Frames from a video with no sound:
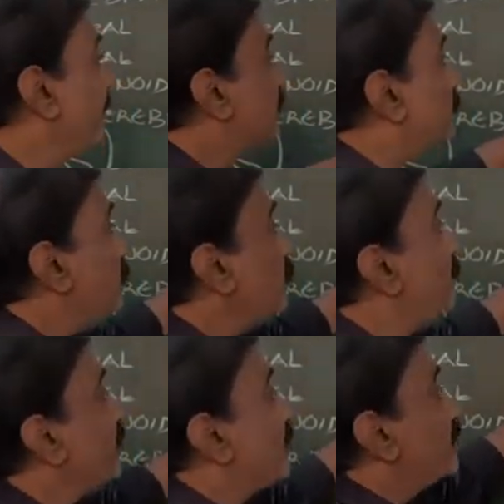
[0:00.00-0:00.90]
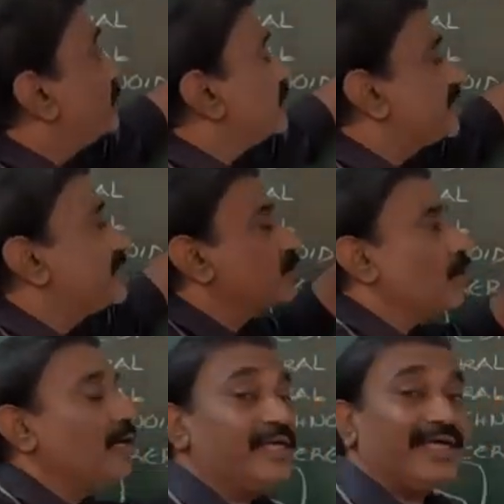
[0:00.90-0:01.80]
So this is
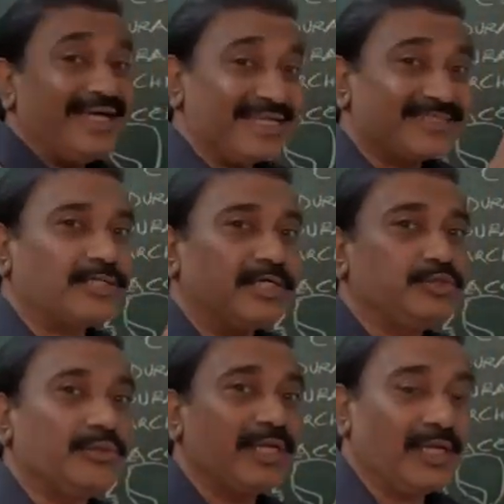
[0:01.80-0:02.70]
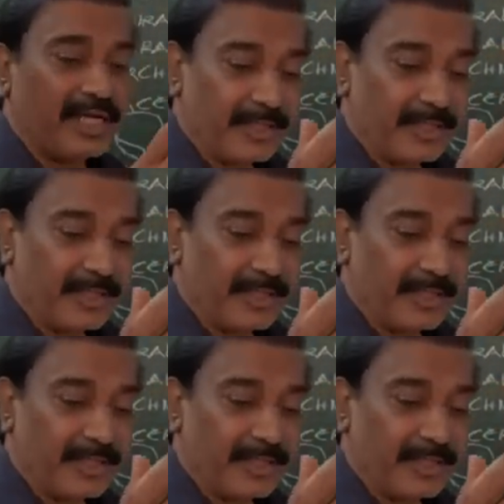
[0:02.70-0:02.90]
called extradural or